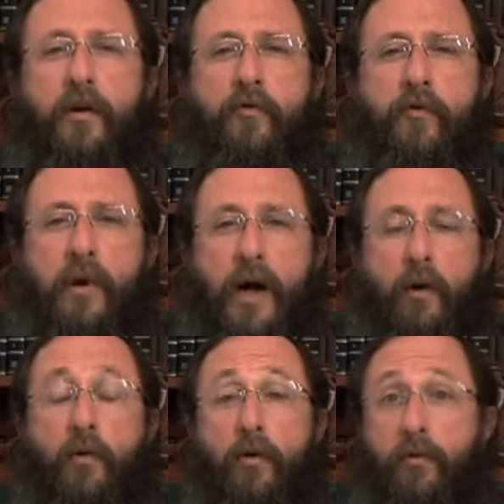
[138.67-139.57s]
for
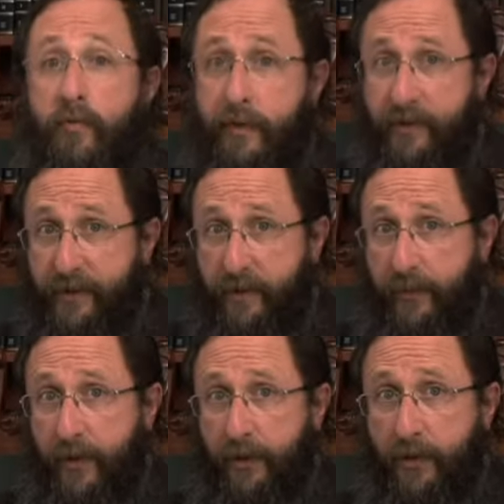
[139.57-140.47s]
our own
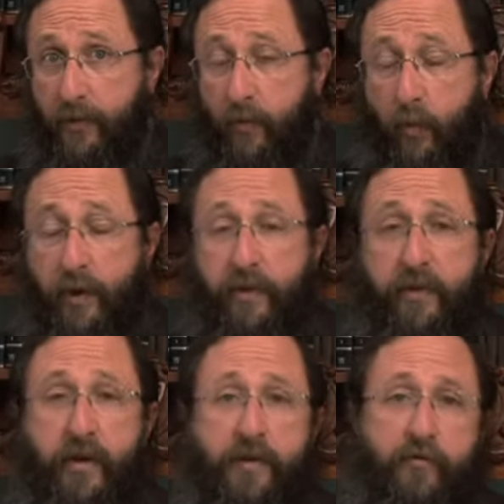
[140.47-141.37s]
participation
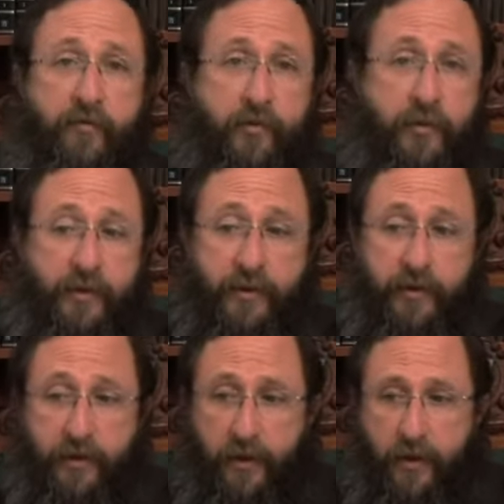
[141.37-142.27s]
with the unfolding
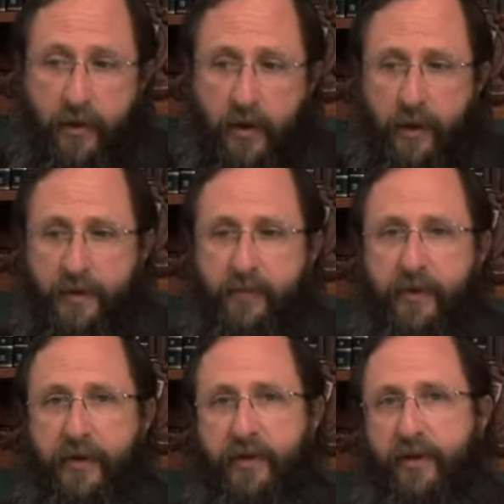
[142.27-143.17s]

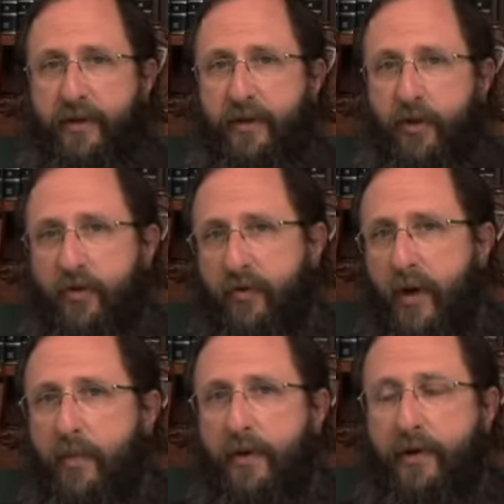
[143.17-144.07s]
cosmic
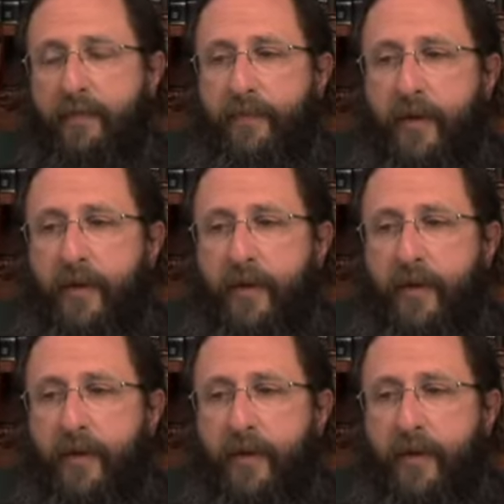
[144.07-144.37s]
drama